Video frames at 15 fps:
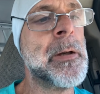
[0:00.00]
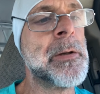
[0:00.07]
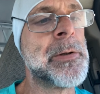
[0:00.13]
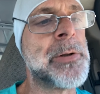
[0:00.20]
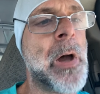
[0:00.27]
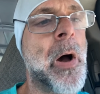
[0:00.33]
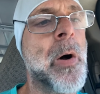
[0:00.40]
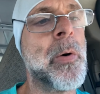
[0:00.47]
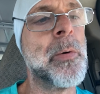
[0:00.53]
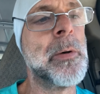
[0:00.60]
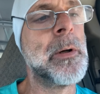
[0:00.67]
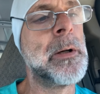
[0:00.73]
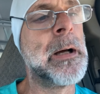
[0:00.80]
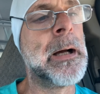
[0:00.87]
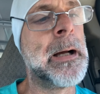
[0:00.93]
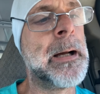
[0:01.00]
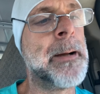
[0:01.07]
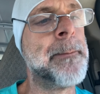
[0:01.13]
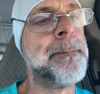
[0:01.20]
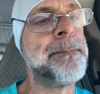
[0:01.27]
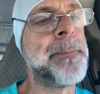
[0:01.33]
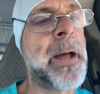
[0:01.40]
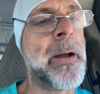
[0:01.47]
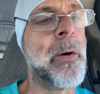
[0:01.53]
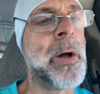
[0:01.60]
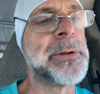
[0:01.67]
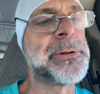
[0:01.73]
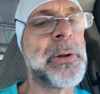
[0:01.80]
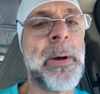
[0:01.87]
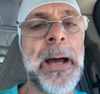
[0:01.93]
So I
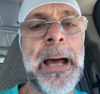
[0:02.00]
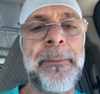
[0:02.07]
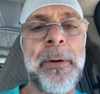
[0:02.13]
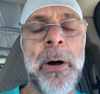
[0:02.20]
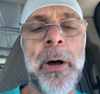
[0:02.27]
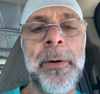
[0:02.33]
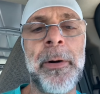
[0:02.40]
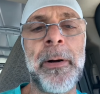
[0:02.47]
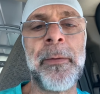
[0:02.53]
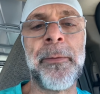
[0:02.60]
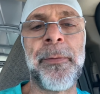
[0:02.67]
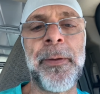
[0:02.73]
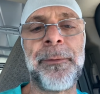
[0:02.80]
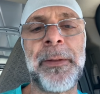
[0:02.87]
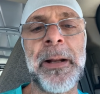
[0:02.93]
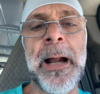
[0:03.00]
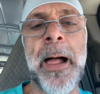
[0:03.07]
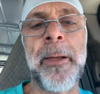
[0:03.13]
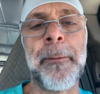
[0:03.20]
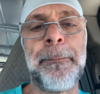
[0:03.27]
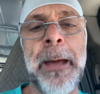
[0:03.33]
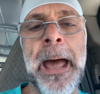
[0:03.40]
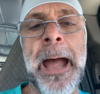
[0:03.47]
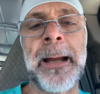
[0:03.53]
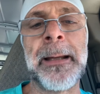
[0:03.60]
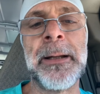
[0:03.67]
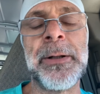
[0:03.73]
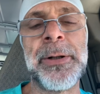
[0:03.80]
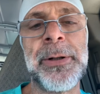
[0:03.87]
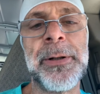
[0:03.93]
also have a $150
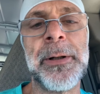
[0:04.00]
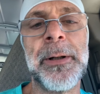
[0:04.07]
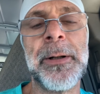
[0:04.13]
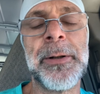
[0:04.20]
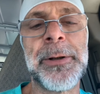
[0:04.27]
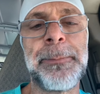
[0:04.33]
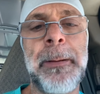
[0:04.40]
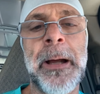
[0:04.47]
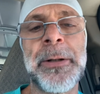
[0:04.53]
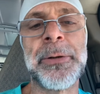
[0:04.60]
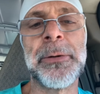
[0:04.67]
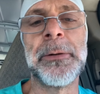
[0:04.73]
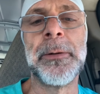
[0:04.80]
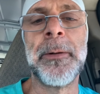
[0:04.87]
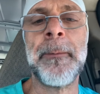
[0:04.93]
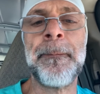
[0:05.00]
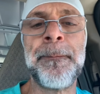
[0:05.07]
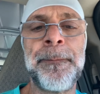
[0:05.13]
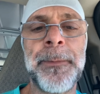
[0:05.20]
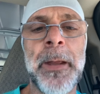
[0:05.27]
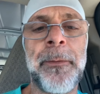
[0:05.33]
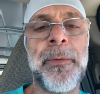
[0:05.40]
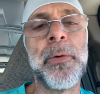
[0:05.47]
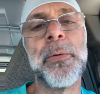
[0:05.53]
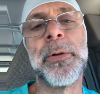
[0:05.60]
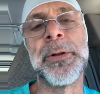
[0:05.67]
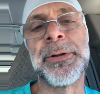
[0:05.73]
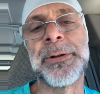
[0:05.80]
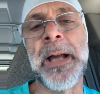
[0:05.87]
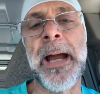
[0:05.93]
package special. If you were
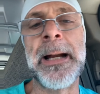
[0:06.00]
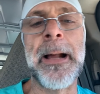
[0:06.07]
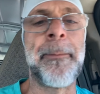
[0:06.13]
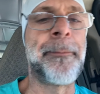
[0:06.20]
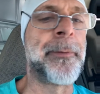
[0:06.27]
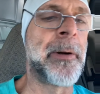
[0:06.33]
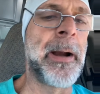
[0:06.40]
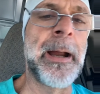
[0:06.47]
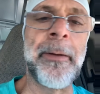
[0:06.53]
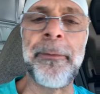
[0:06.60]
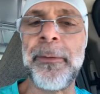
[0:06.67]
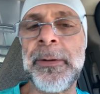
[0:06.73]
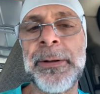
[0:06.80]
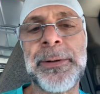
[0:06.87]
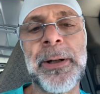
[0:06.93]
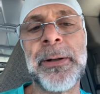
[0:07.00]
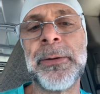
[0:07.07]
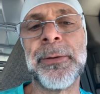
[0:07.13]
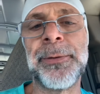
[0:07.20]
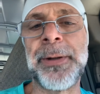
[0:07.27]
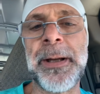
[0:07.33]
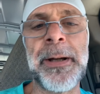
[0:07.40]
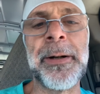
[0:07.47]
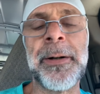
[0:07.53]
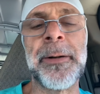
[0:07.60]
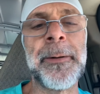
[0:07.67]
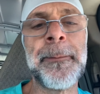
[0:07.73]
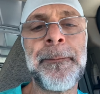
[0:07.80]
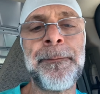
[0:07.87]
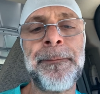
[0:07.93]
to sign up for every single
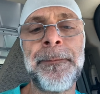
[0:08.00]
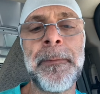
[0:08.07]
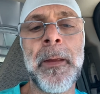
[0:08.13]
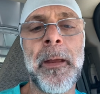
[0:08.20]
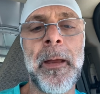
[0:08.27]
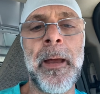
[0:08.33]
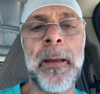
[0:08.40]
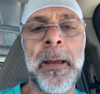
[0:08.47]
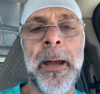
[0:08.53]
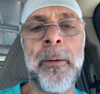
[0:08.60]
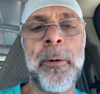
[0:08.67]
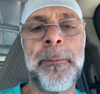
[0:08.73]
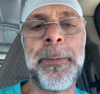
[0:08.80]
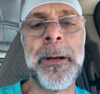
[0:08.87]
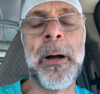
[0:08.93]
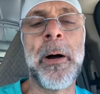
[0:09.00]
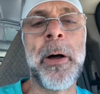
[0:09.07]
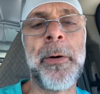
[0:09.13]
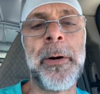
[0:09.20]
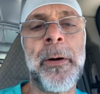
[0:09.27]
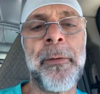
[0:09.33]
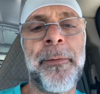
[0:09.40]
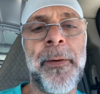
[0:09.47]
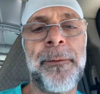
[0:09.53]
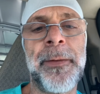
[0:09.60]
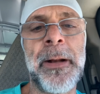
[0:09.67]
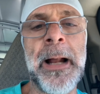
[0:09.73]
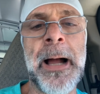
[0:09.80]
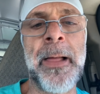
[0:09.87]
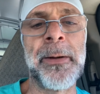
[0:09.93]
tier, it would be
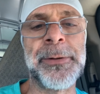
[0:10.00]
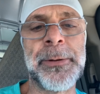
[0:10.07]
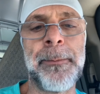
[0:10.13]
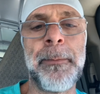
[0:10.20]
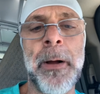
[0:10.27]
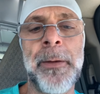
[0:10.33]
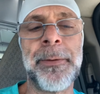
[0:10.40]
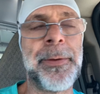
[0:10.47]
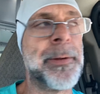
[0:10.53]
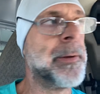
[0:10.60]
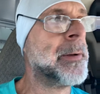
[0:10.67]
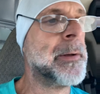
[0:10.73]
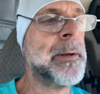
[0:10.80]
$150 a month.